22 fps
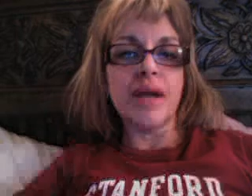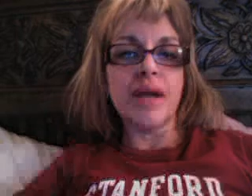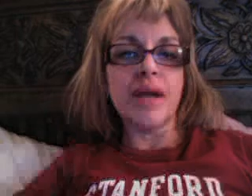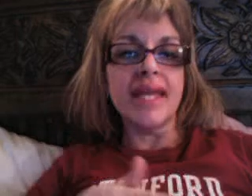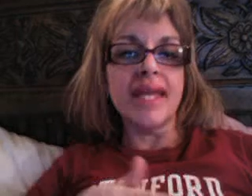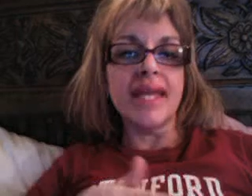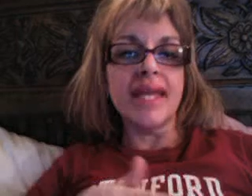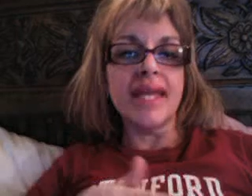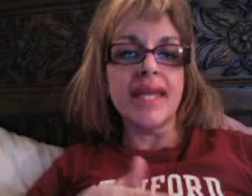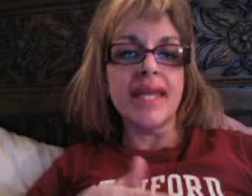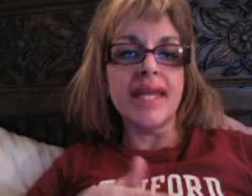in
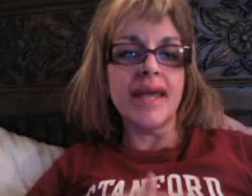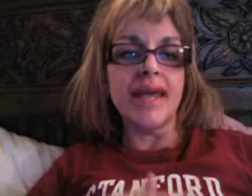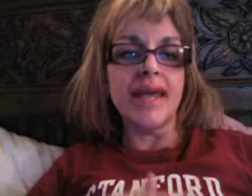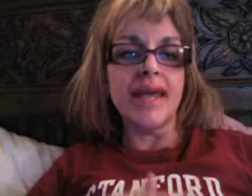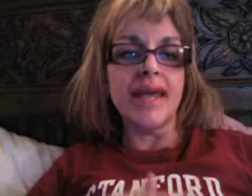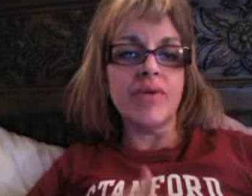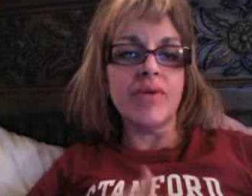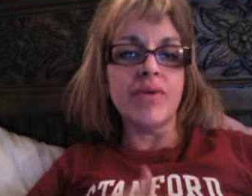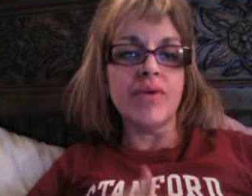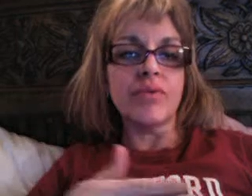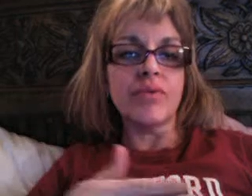and out,
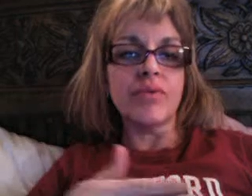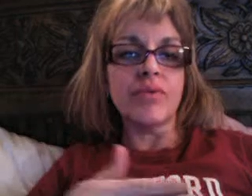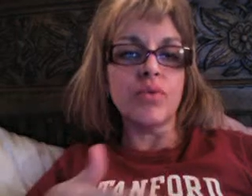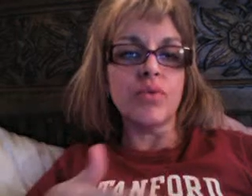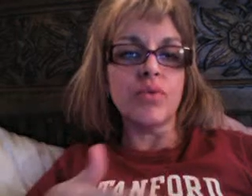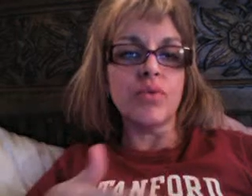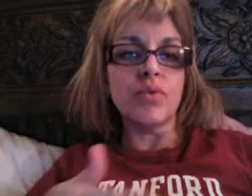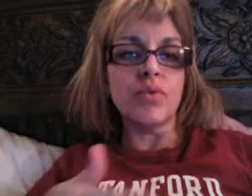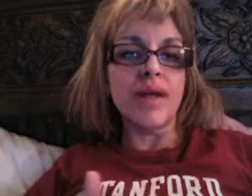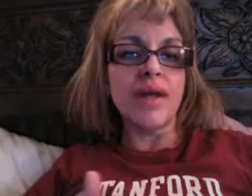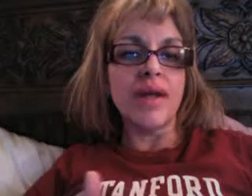
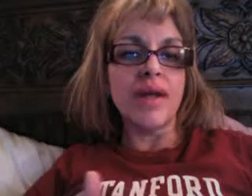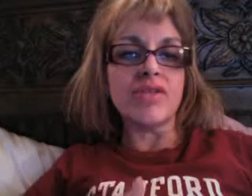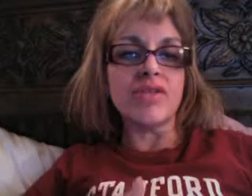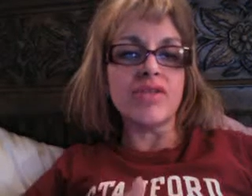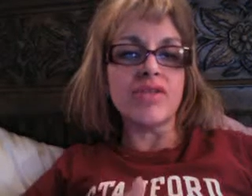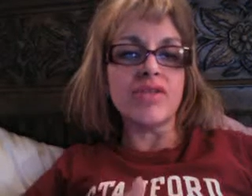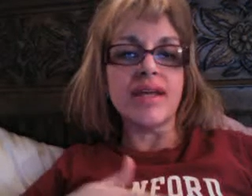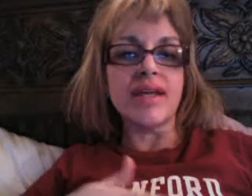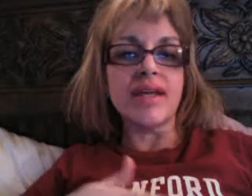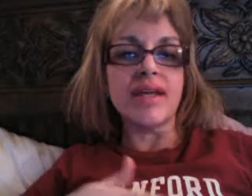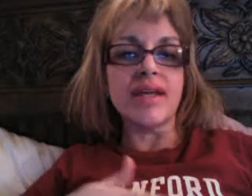one after the
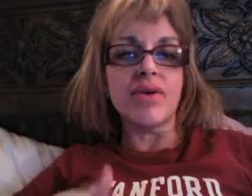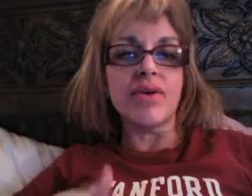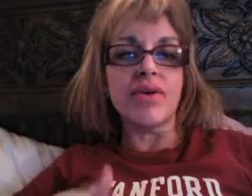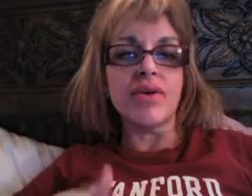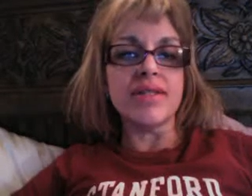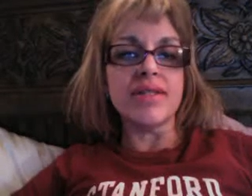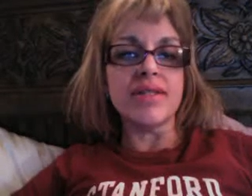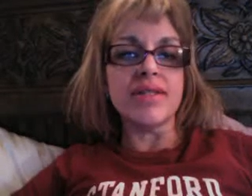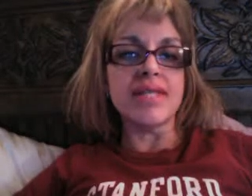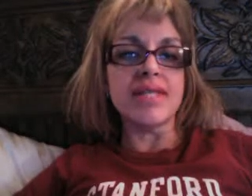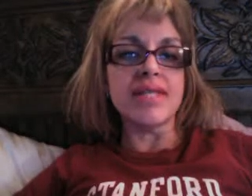other, in
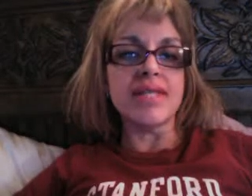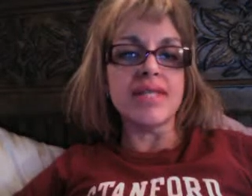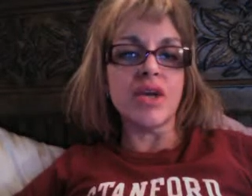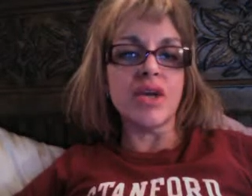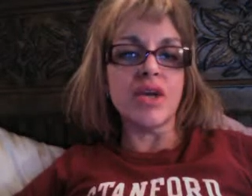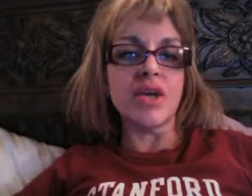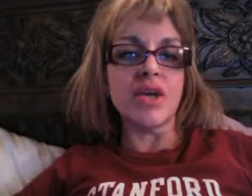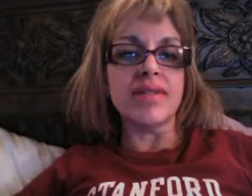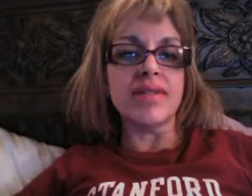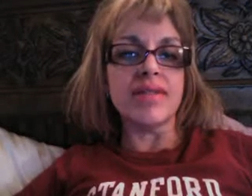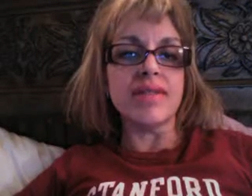
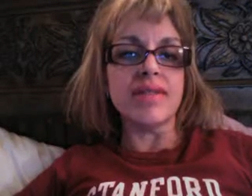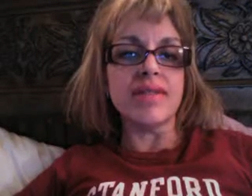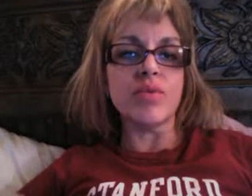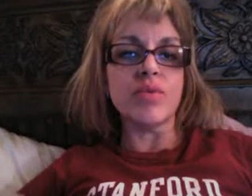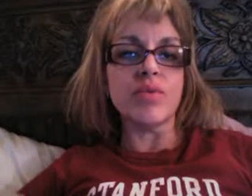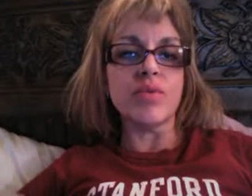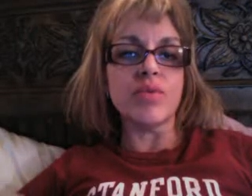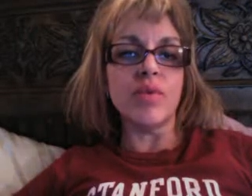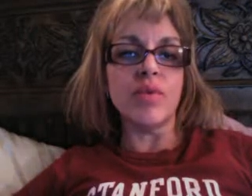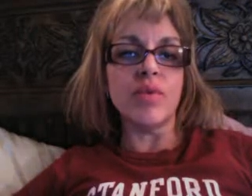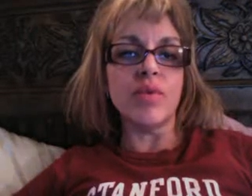sequence,
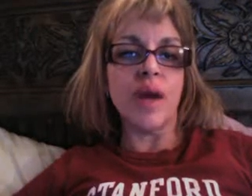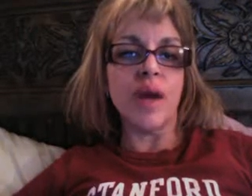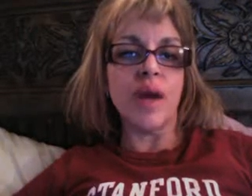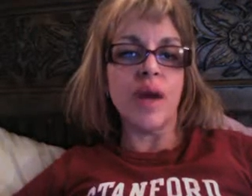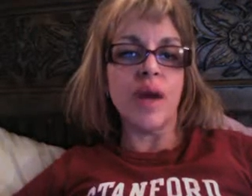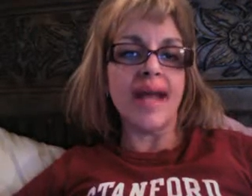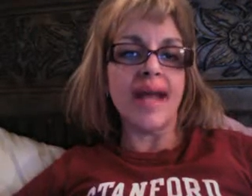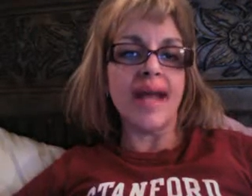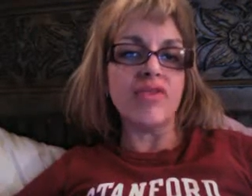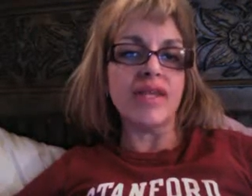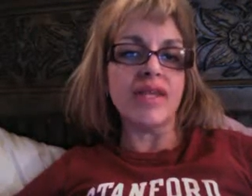one right
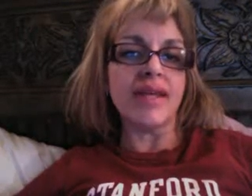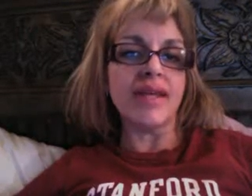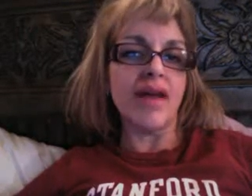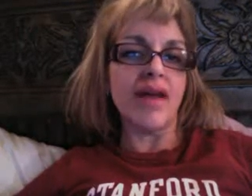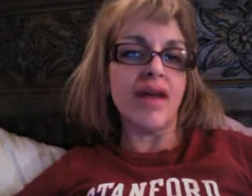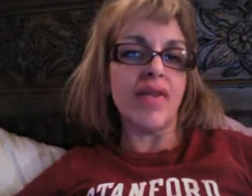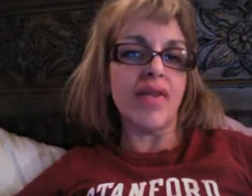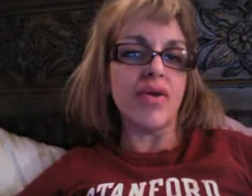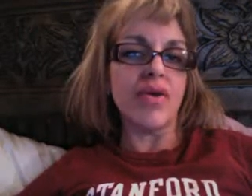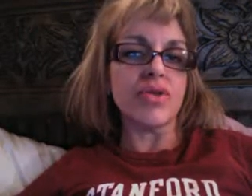after the other.